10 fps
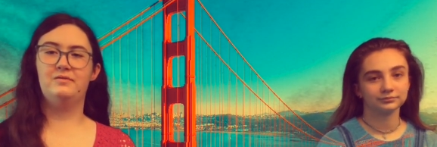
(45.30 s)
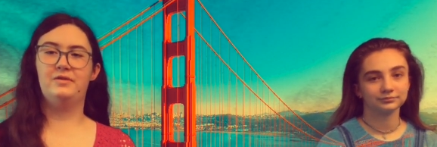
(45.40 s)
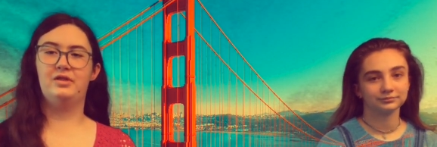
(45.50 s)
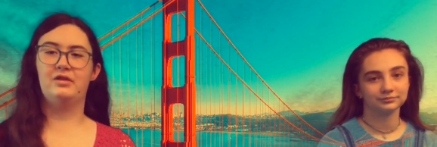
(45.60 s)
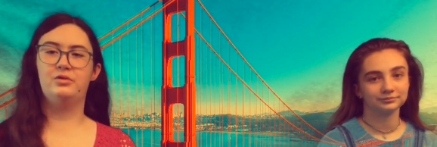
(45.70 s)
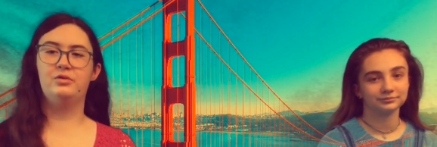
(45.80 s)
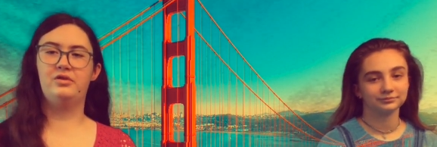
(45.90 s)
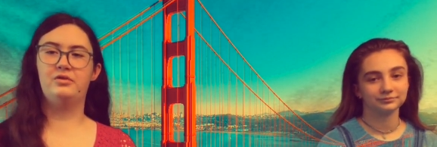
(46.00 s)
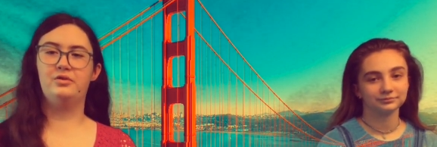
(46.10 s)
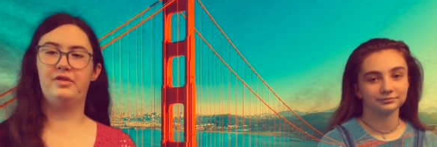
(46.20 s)
Speaker 1: for the Cool
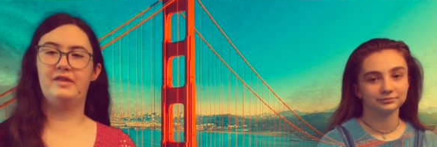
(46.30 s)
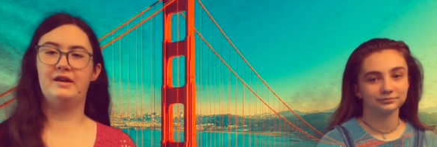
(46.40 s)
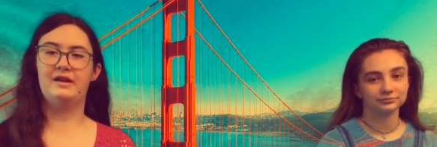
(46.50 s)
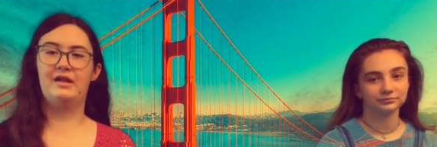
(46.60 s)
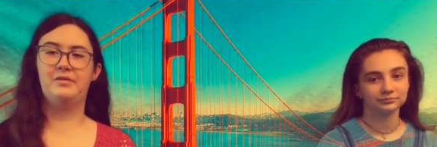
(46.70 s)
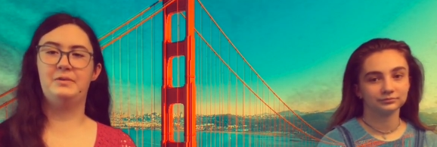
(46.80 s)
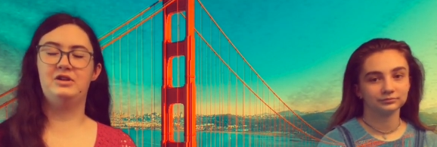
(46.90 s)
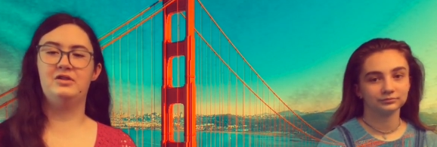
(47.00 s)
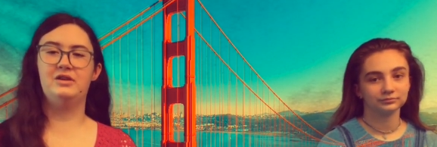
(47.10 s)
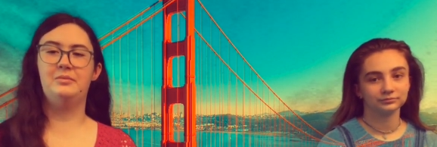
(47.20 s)
Schools Dunk has to be
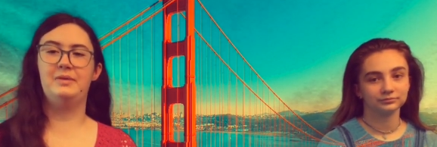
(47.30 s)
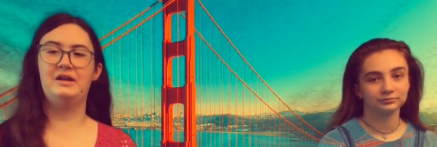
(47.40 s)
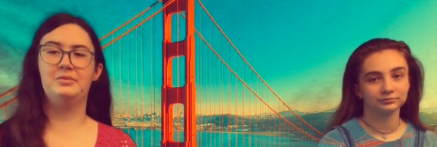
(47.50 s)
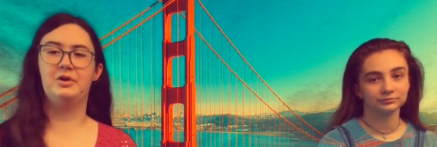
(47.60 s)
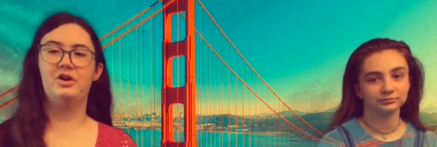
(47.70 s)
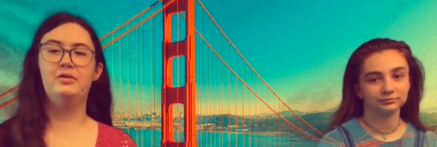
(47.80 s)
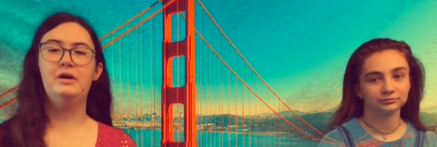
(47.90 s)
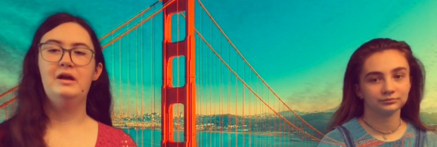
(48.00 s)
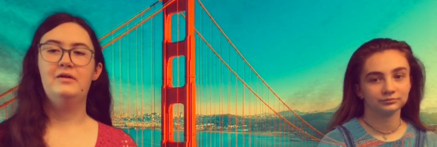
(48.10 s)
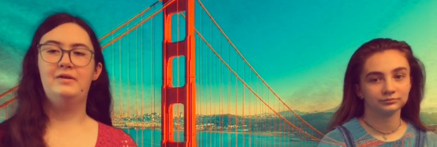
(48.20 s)
turned in by tomorrow,
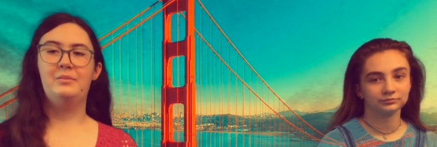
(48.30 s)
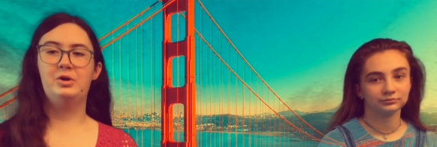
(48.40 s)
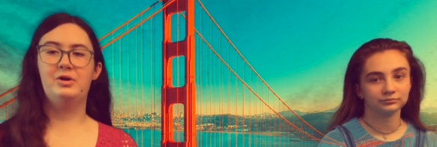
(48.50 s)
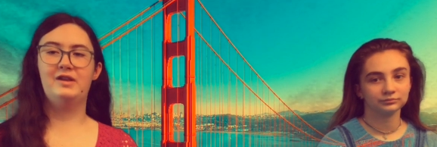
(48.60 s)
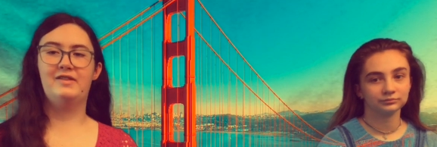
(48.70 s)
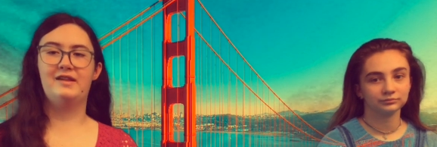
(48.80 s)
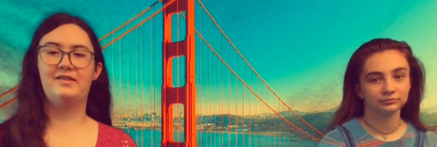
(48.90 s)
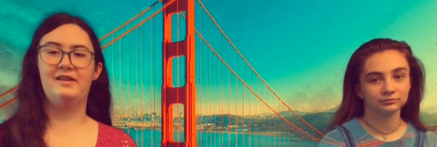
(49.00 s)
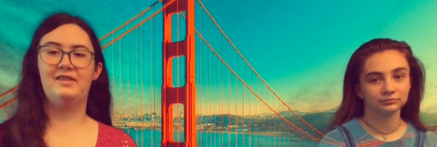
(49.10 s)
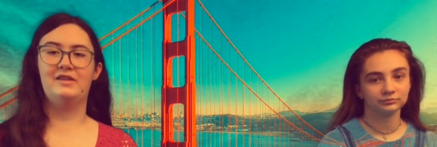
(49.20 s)
February
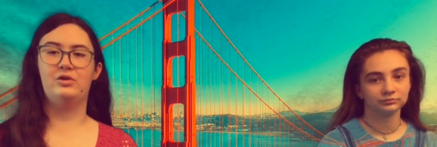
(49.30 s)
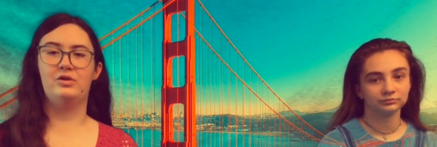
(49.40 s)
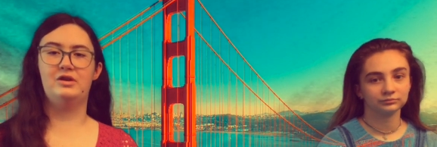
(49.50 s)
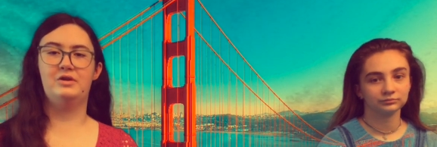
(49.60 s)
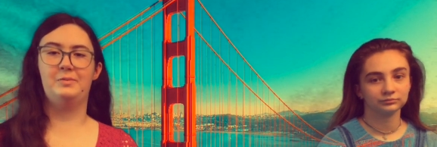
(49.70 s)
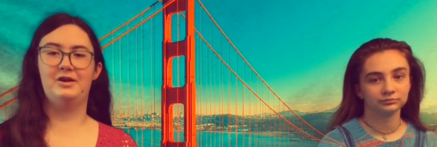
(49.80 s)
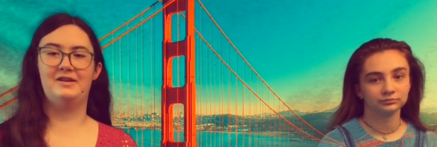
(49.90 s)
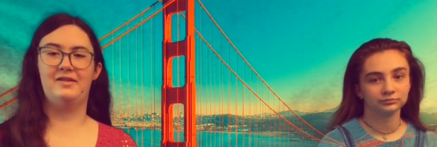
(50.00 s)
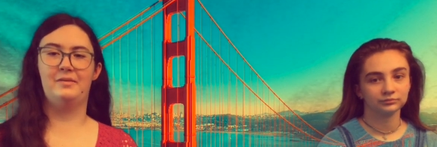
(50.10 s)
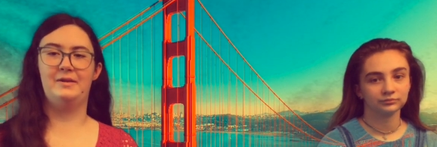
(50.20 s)
16th, in order to
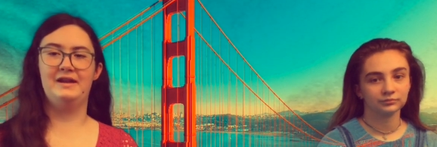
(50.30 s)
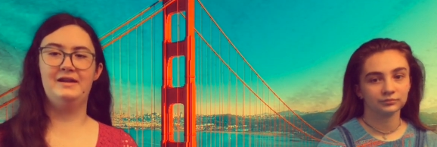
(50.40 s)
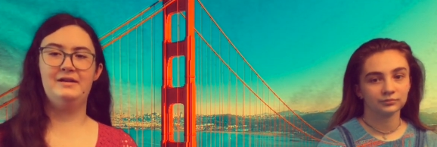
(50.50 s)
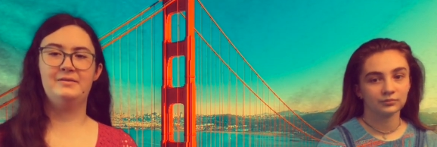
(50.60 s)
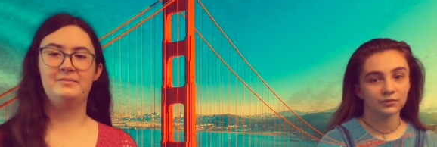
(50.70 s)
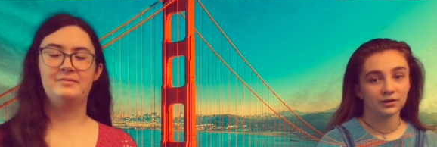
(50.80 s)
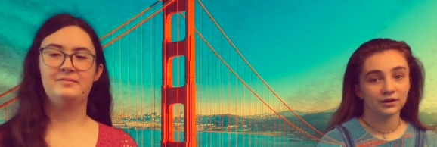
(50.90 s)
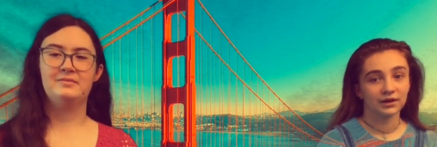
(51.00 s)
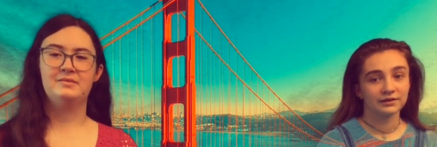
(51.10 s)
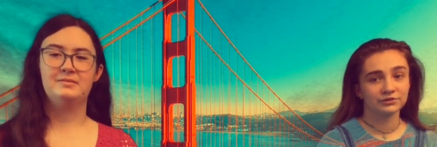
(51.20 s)
participate.
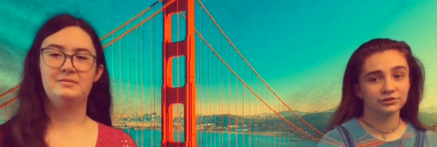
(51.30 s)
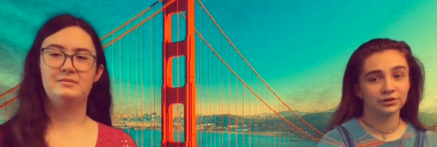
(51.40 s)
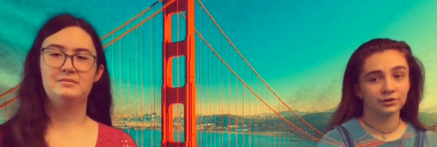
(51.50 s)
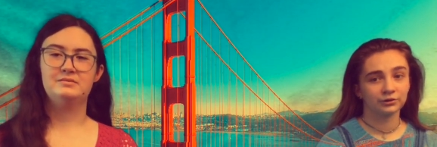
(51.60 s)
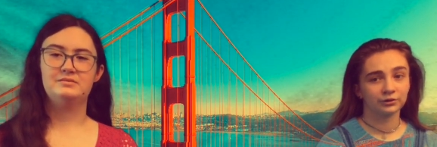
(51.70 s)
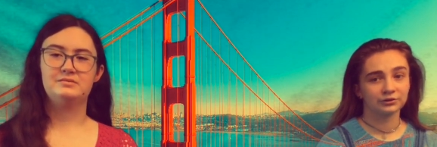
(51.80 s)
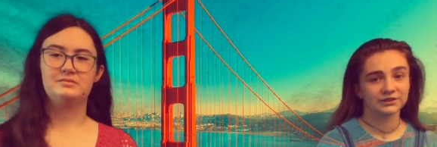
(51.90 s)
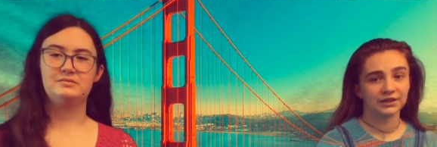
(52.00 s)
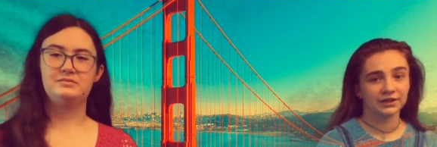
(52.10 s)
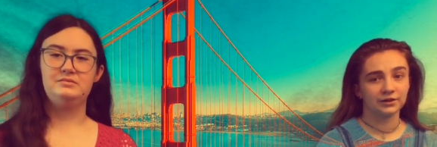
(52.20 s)
Speaker 2: Attention all girls
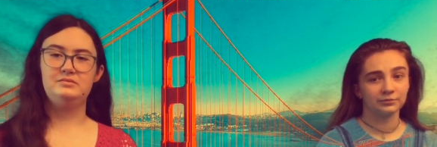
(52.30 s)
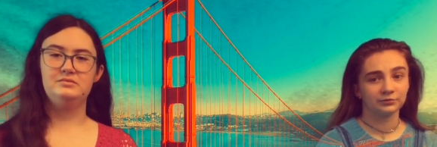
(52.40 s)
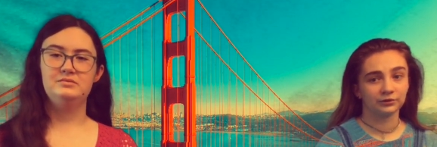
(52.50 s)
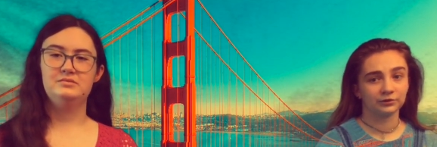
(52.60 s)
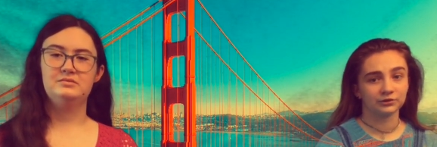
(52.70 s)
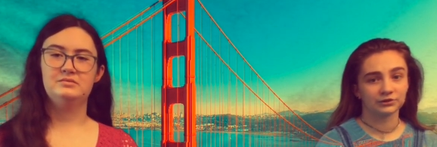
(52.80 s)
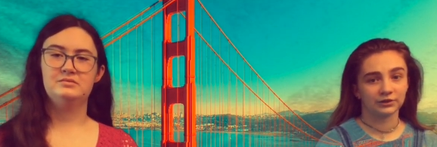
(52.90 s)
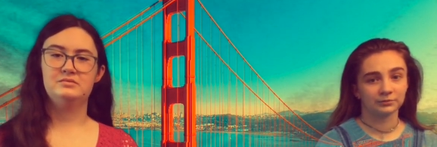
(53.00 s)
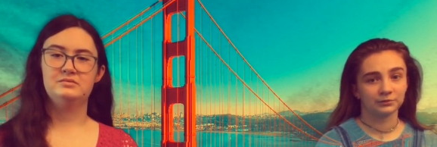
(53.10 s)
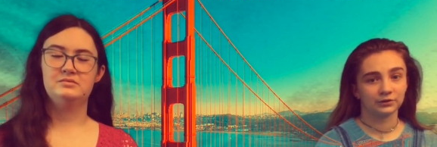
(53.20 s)
signing up for
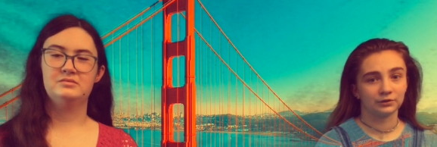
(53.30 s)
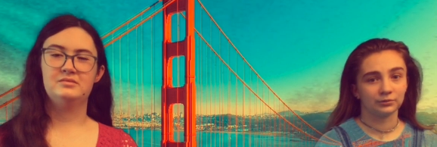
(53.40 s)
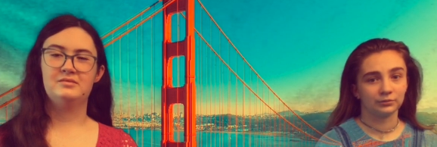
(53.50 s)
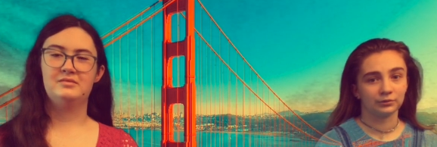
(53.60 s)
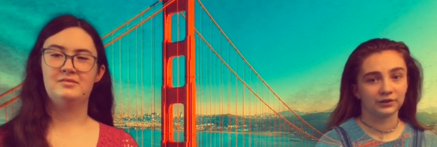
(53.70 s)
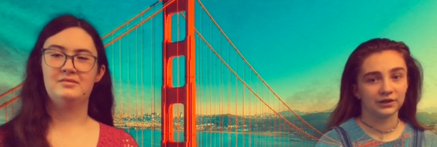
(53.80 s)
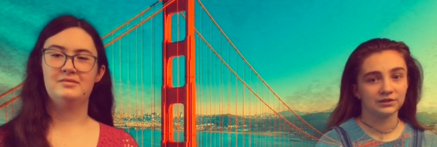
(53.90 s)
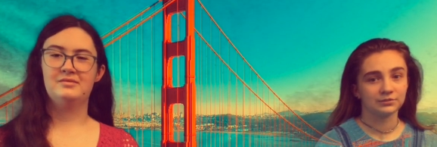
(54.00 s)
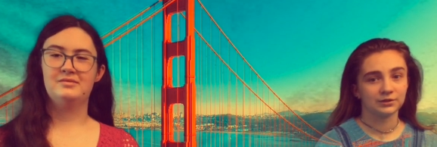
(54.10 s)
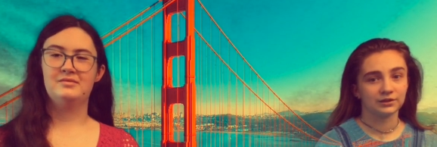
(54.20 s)
softball will
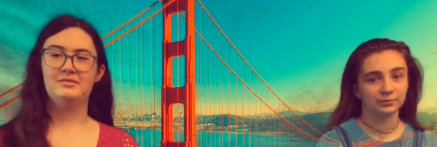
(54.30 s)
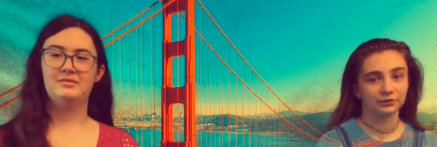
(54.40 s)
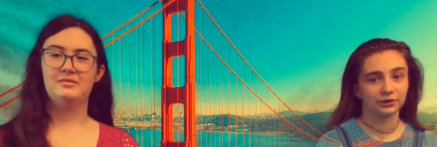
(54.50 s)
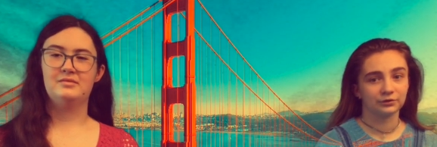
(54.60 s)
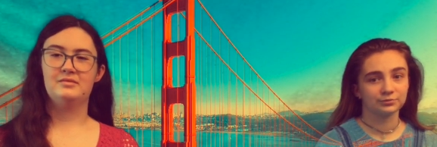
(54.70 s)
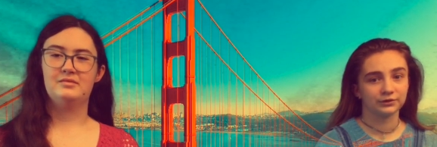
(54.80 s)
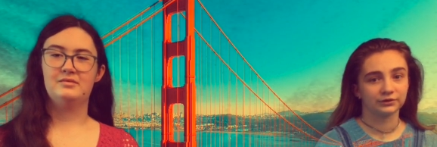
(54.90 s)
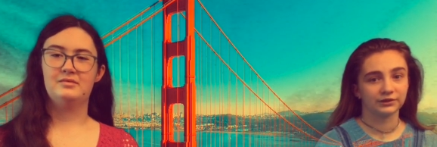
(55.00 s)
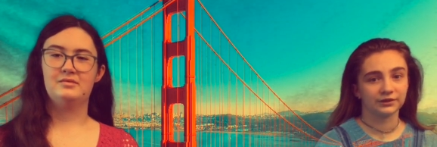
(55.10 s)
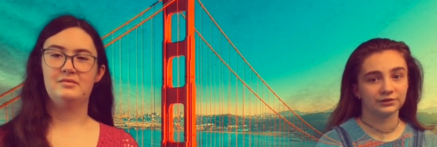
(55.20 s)
need to meet up with Coach
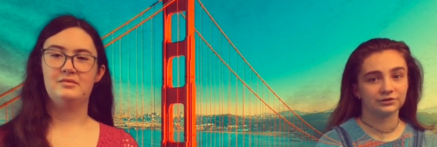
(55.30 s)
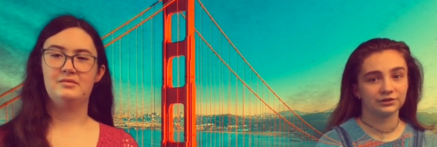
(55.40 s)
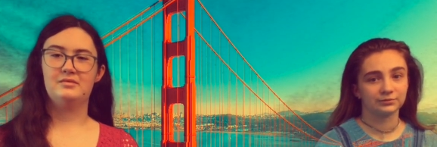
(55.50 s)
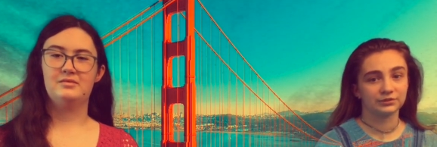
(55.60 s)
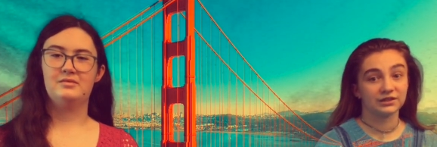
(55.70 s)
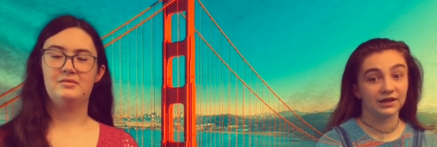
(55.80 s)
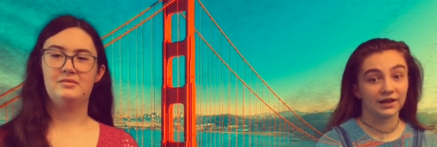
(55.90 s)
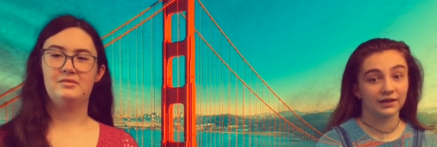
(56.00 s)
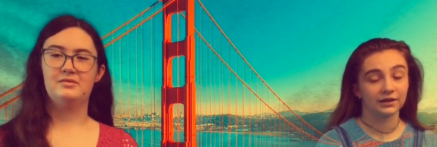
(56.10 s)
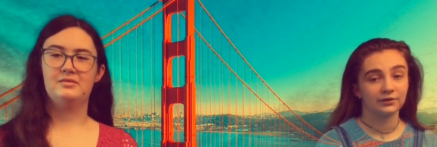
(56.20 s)
Miller in the gym
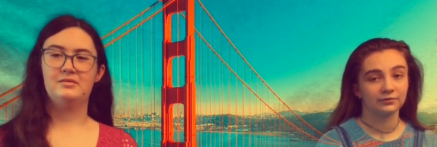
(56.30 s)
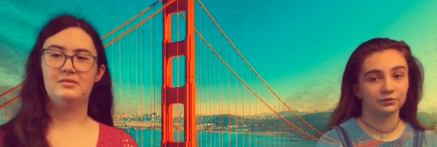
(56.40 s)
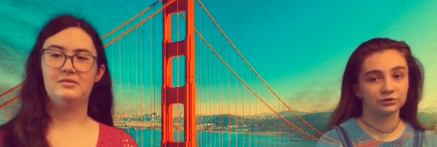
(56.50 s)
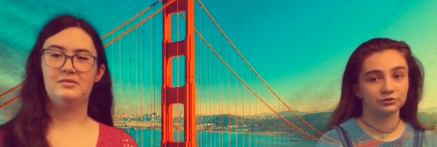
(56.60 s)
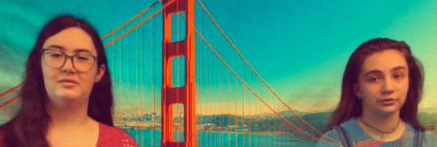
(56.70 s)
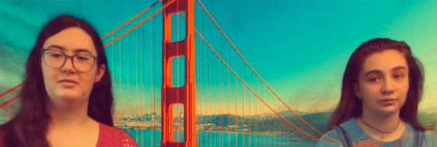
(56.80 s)
today for a short